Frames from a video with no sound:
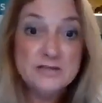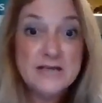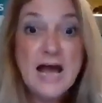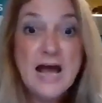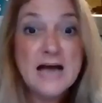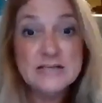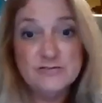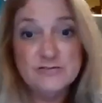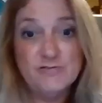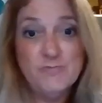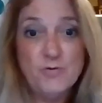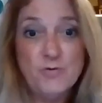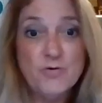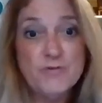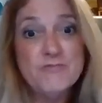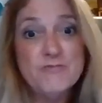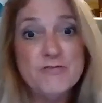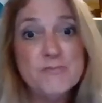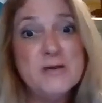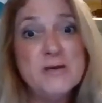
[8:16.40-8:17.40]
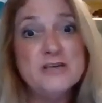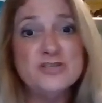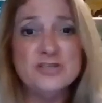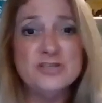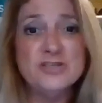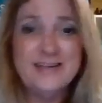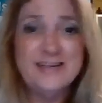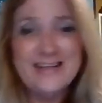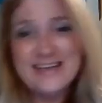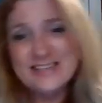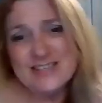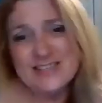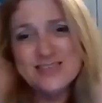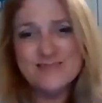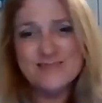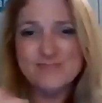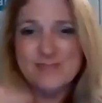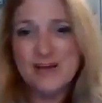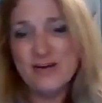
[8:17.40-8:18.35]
ask for more information, and that's